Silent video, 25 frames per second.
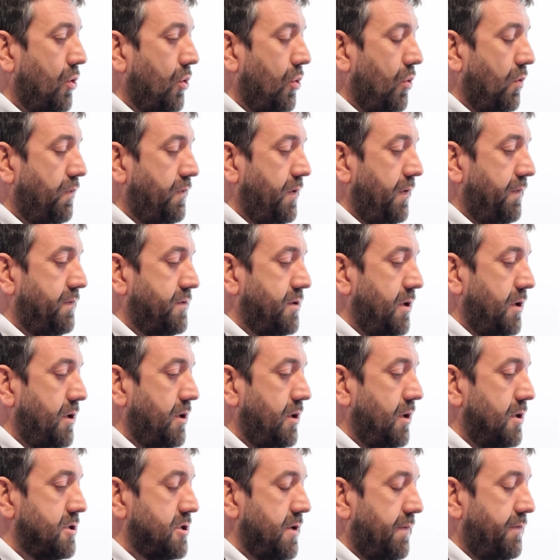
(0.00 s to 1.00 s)
or 15
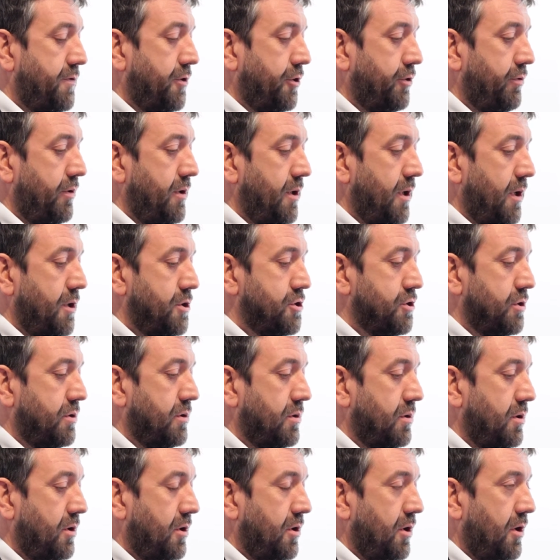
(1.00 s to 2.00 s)
years after
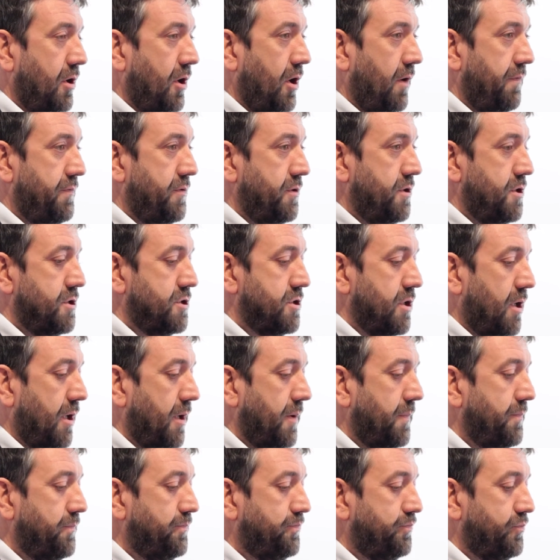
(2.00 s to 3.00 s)
creation of the
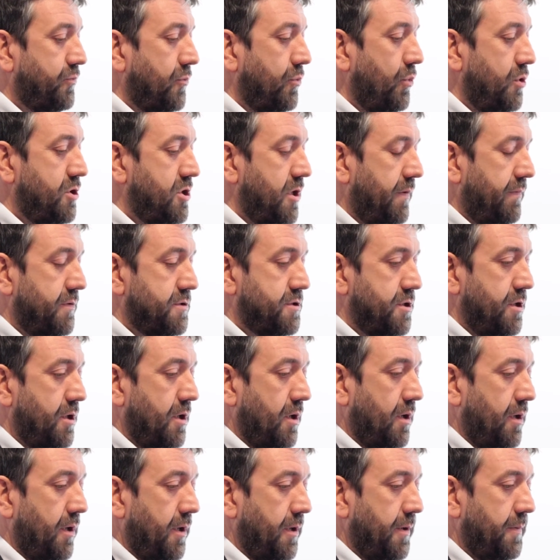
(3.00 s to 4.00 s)
design, whichever's
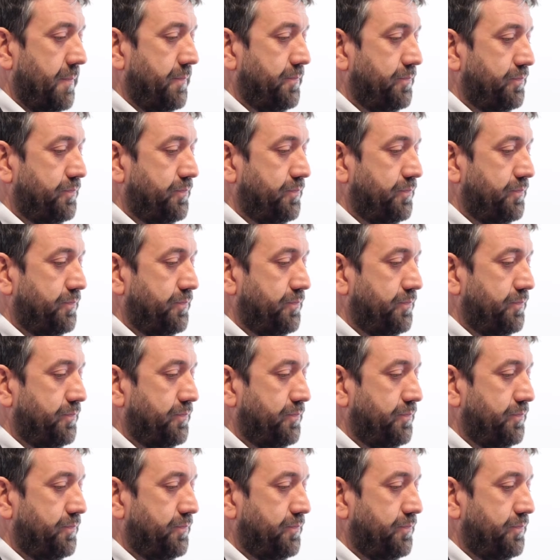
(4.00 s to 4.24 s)
the earlier.